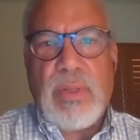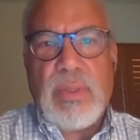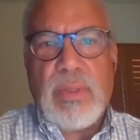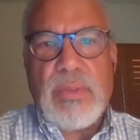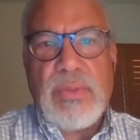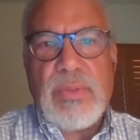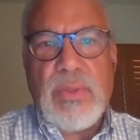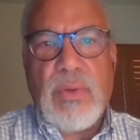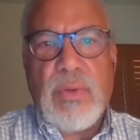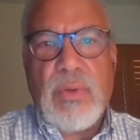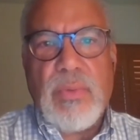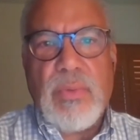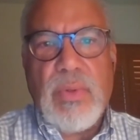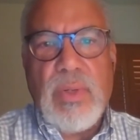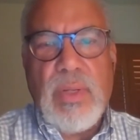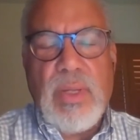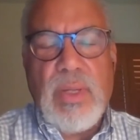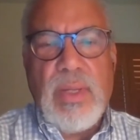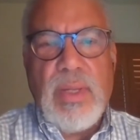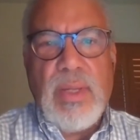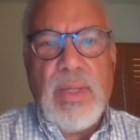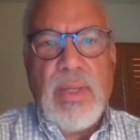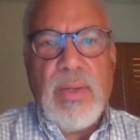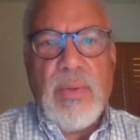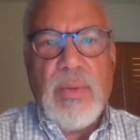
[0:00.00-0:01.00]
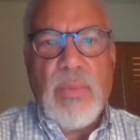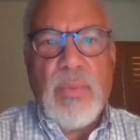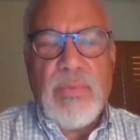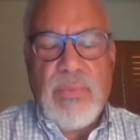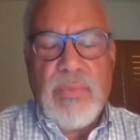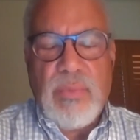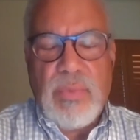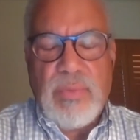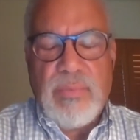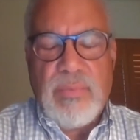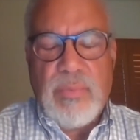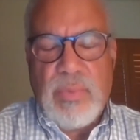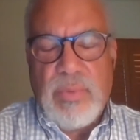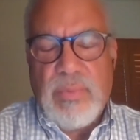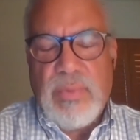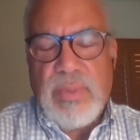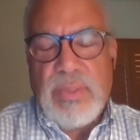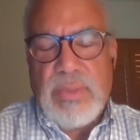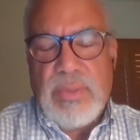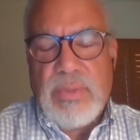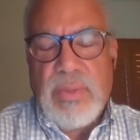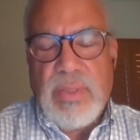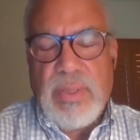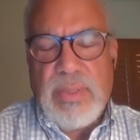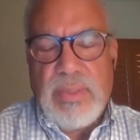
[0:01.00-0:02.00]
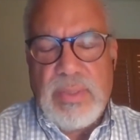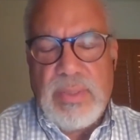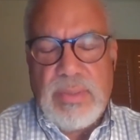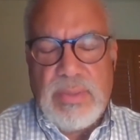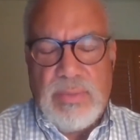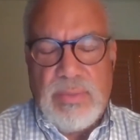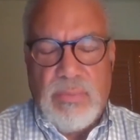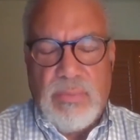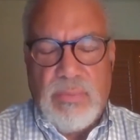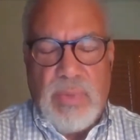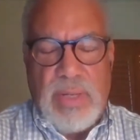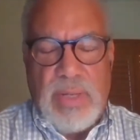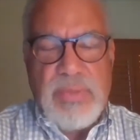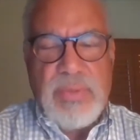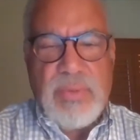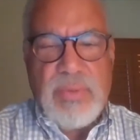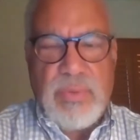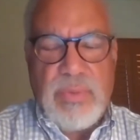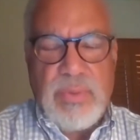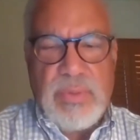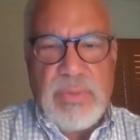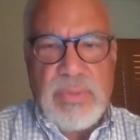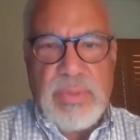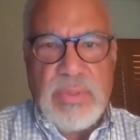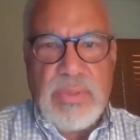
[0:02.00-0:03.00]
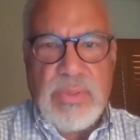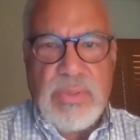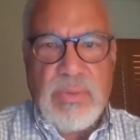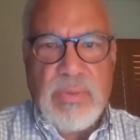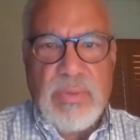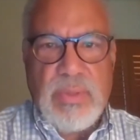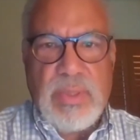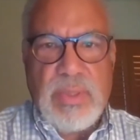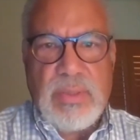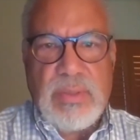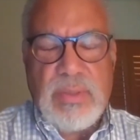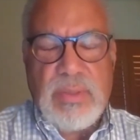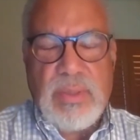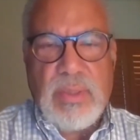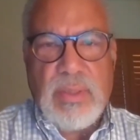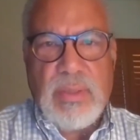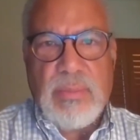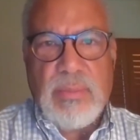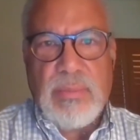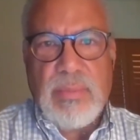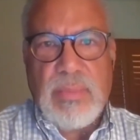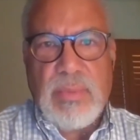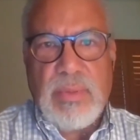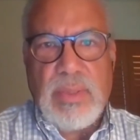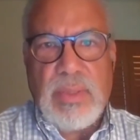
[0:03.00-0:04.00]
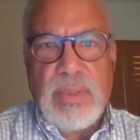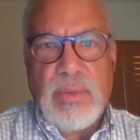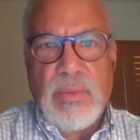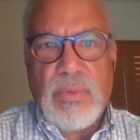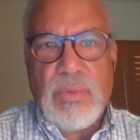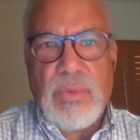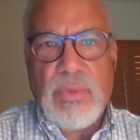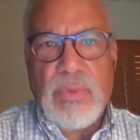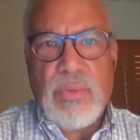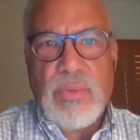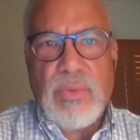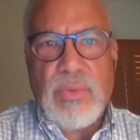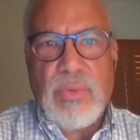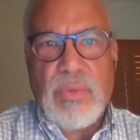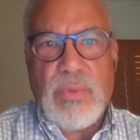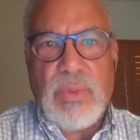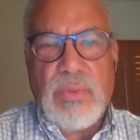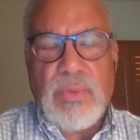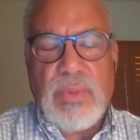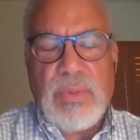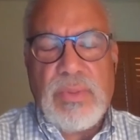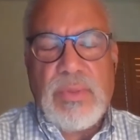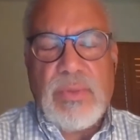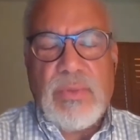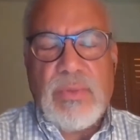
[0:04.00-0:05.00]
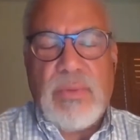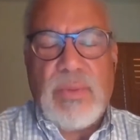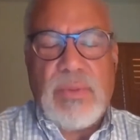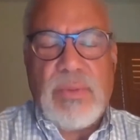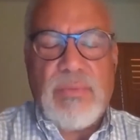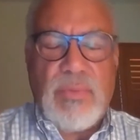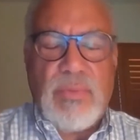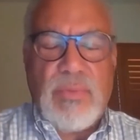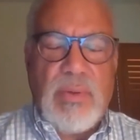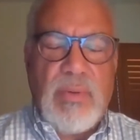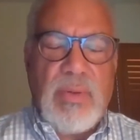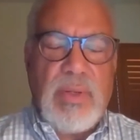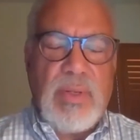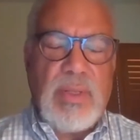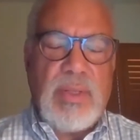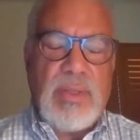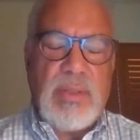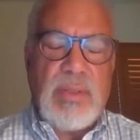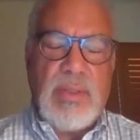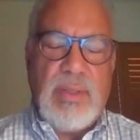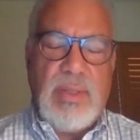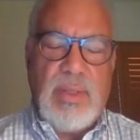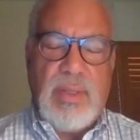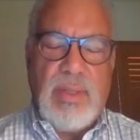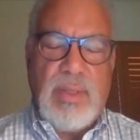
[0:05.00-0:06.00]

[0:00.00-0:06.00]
And so we, we've really tried to wrestle with this issue that, um, you know, you this this very,